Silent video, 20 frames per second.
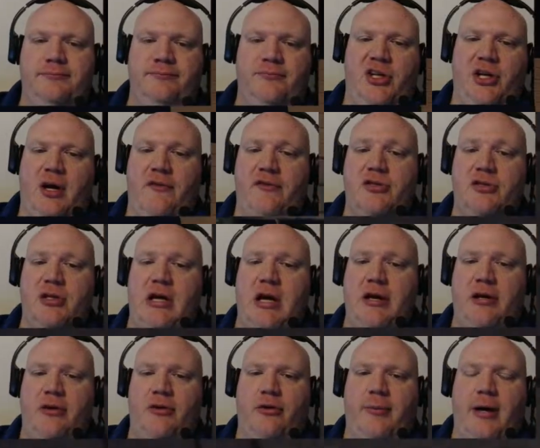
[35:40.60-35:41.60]
And obviously out
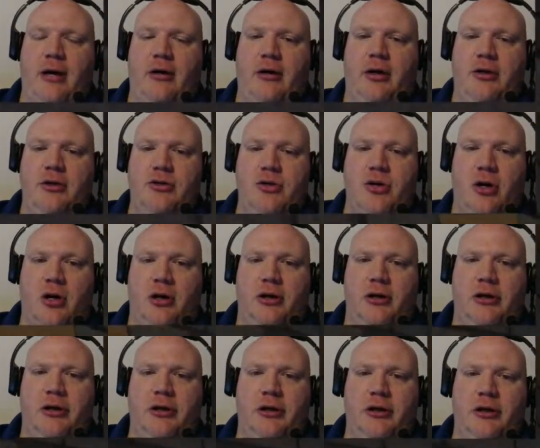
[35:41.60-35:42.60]
here on the balcony is dark.
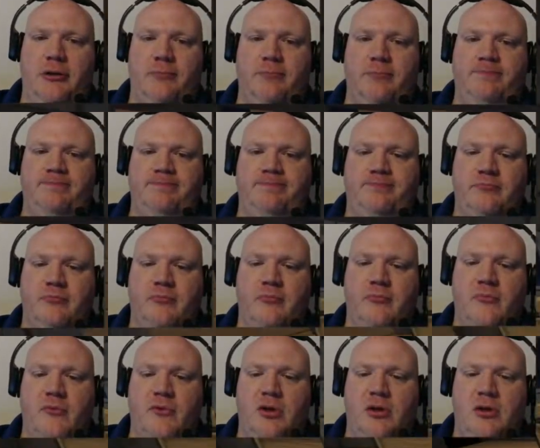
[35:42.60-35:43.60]

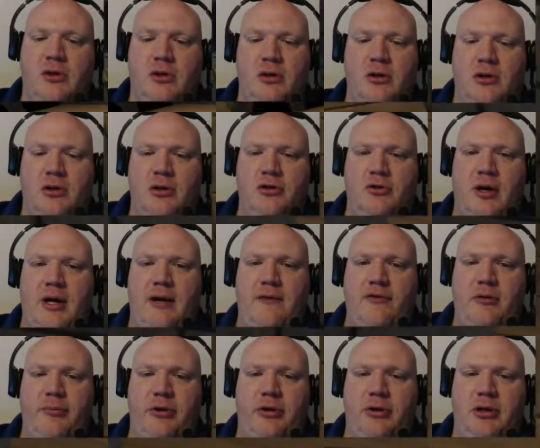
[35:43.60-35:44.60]
Do I have
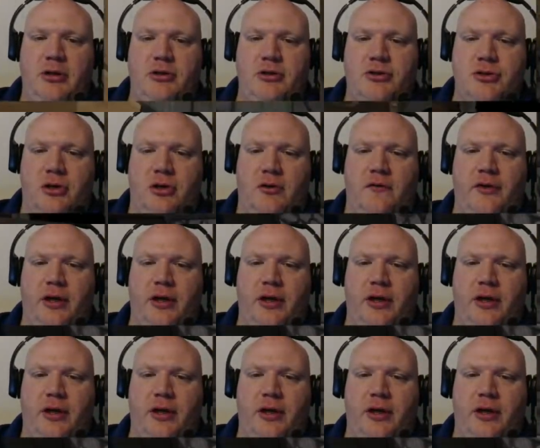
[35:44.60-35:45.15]
the ability to solve